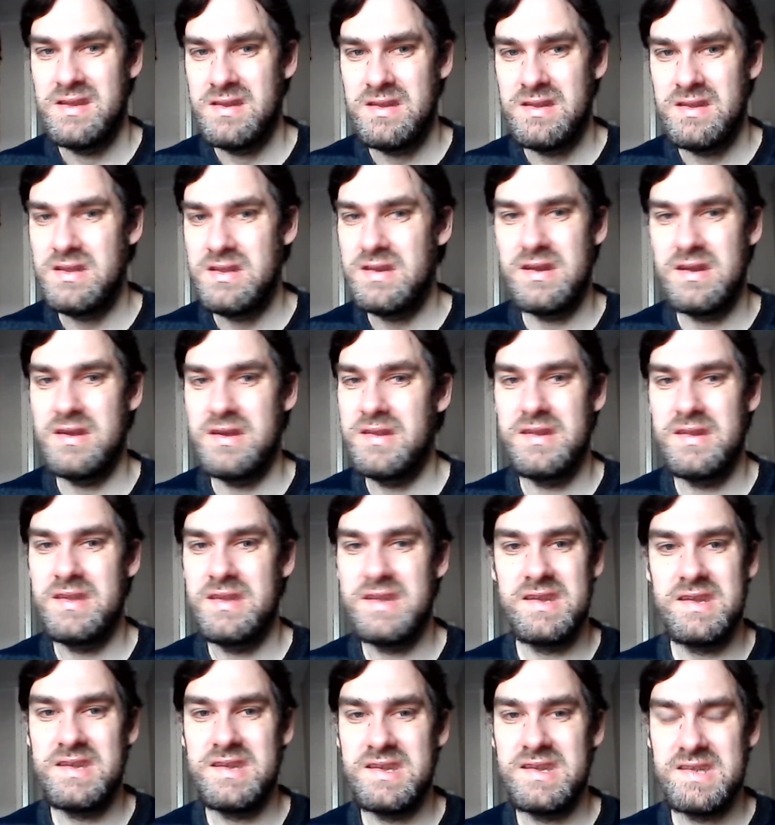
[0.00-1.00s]
You know,
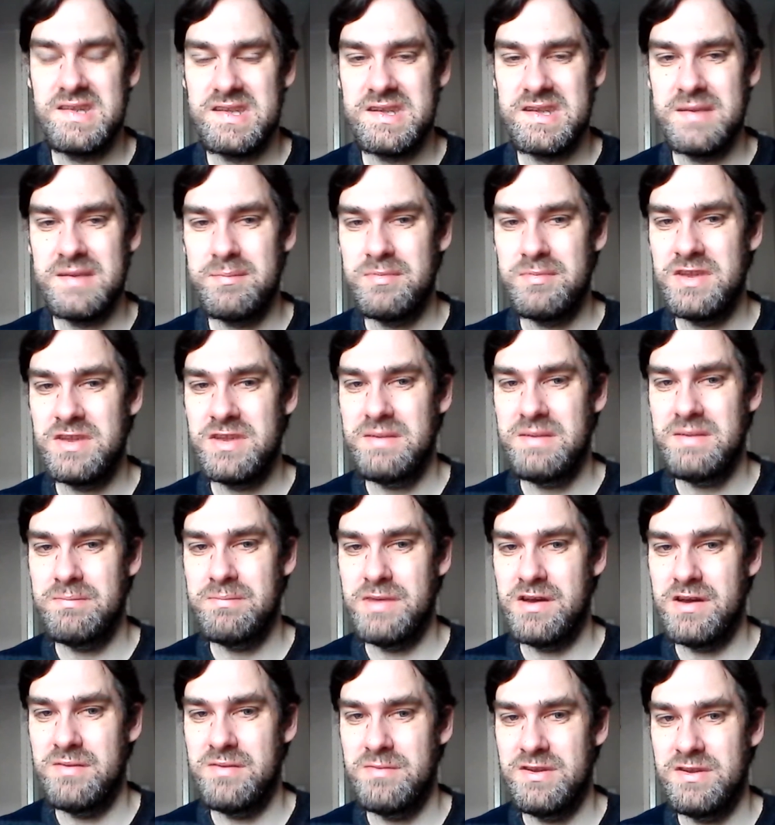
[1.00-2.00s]
there's some neat
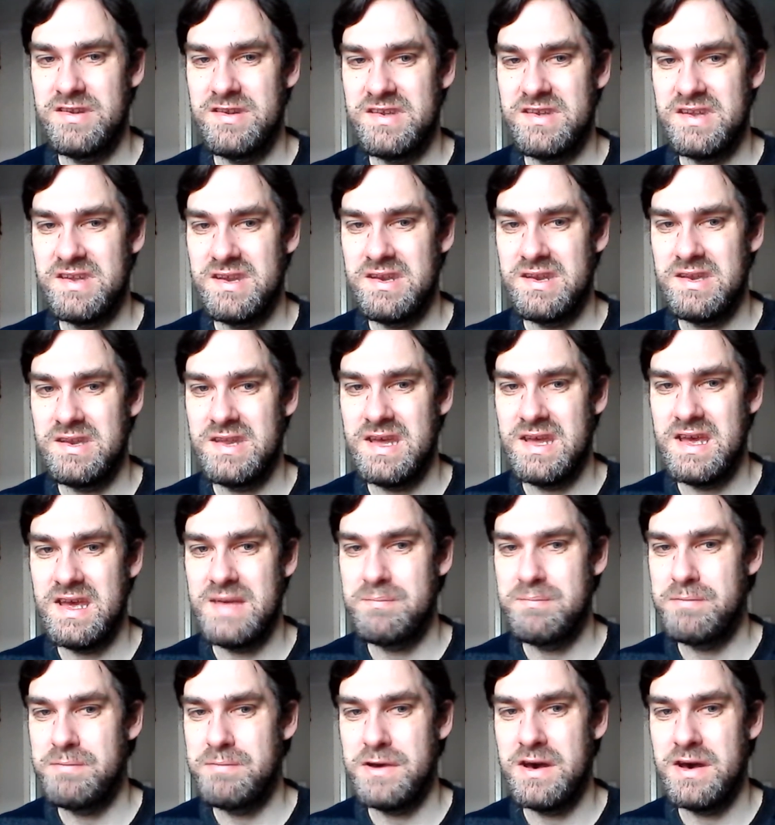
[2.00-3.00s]
moments in
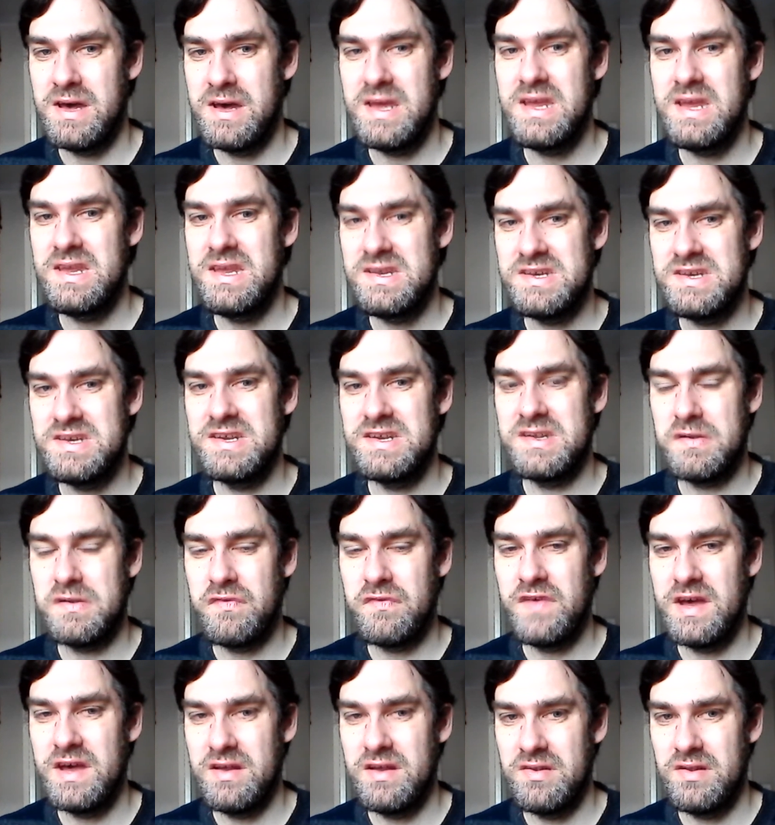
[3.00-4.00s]
there, but it just
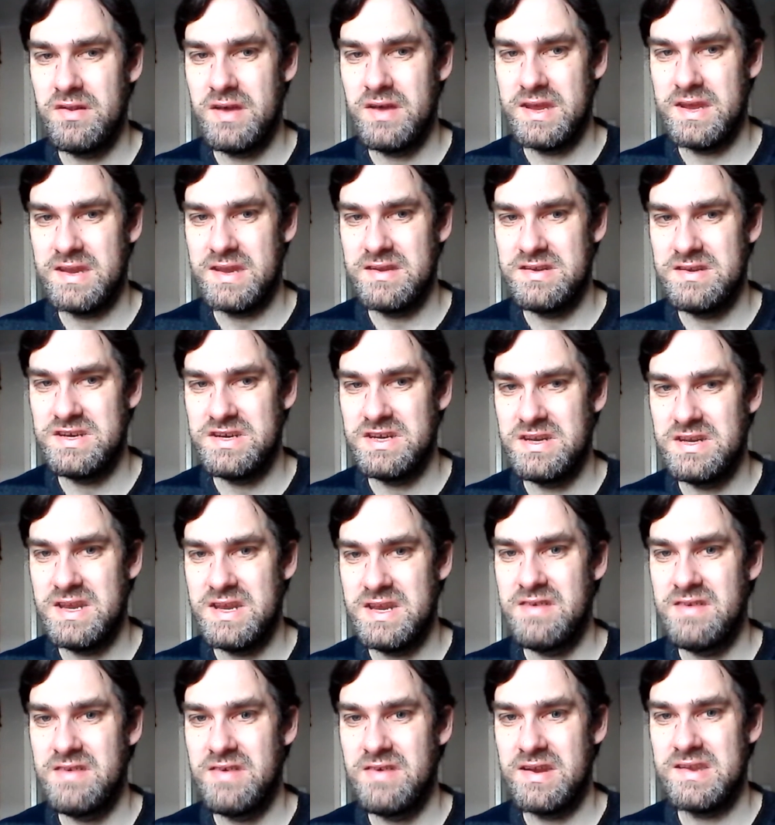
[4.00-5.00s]
felt like a
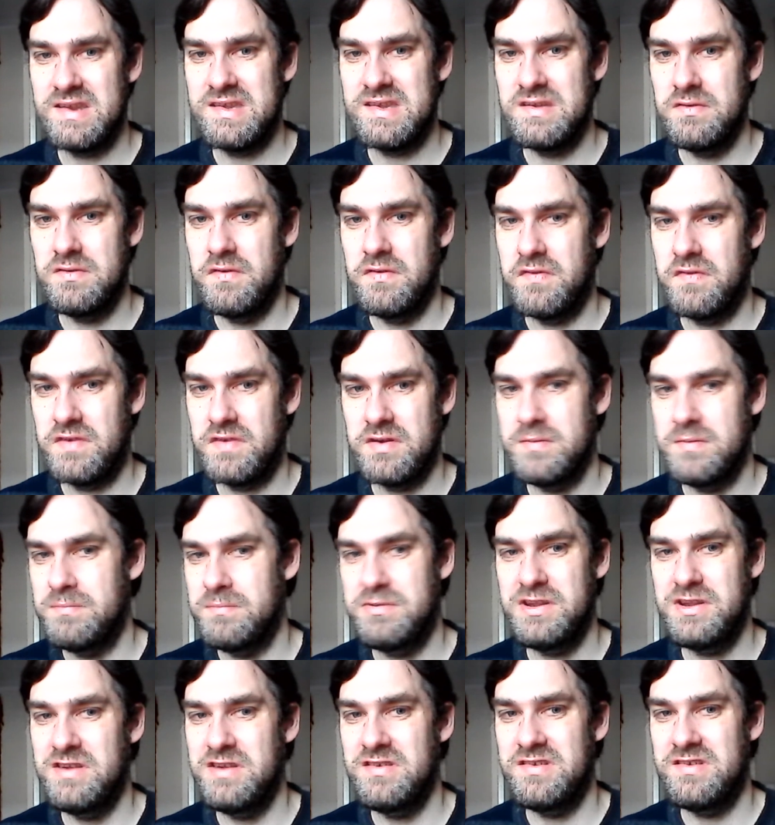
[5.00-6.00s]
generic sort of
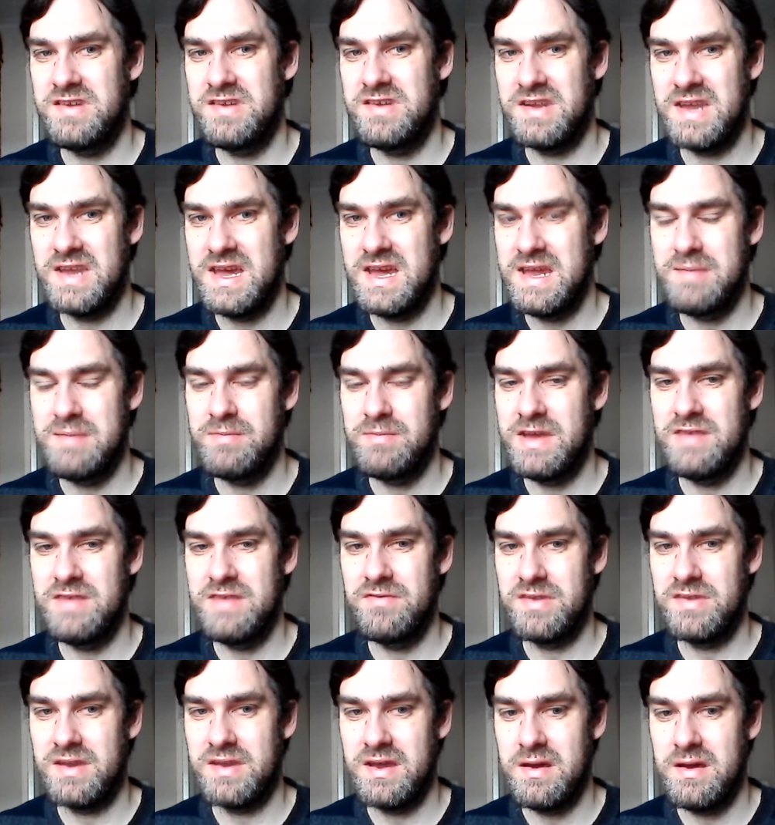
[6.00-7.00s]
computer game that
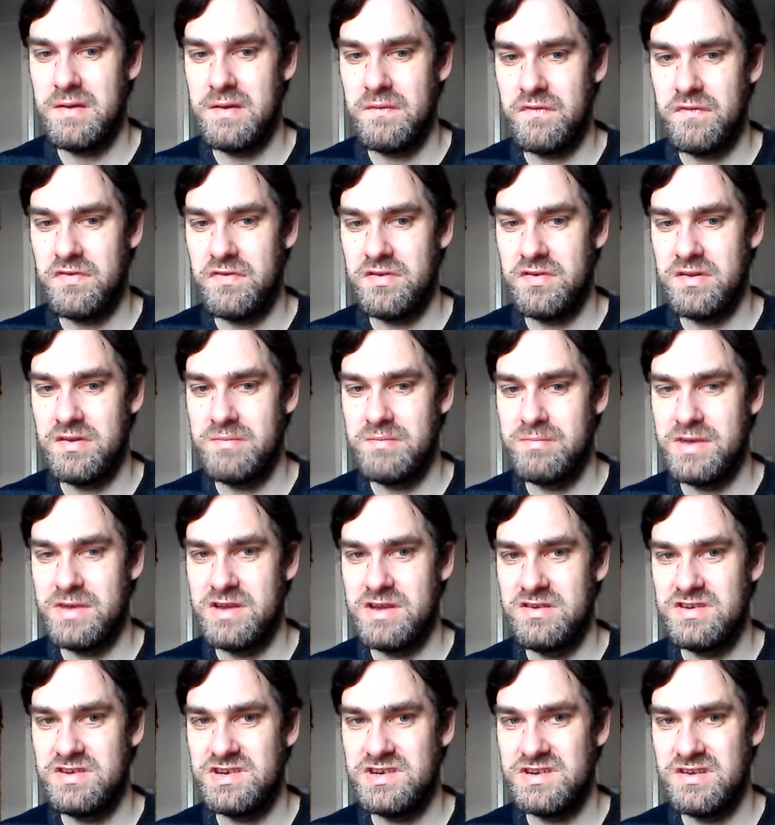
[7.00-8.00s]
was going through the
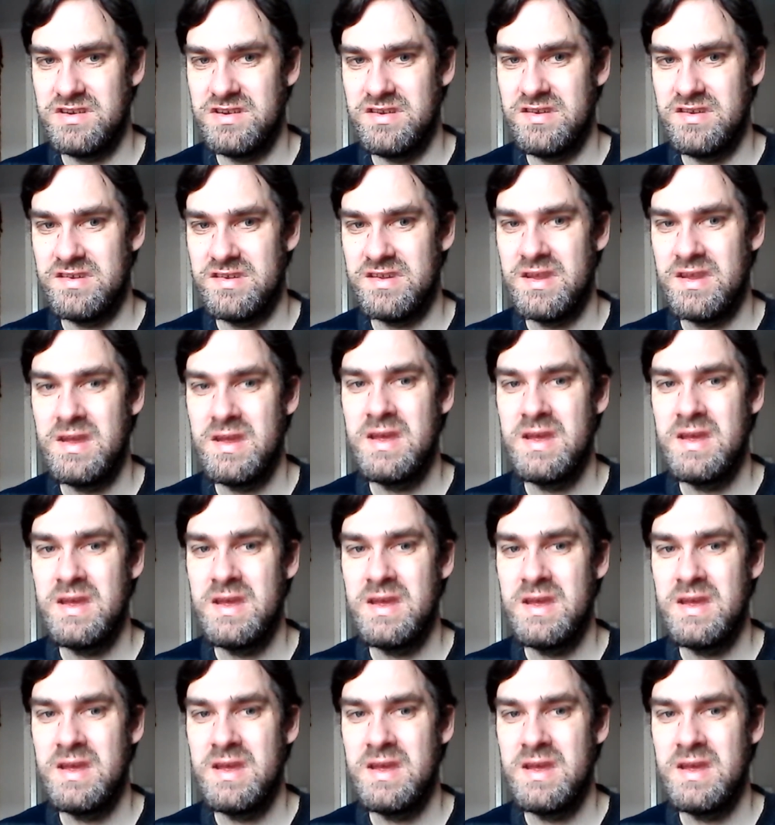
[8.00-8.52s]
motions.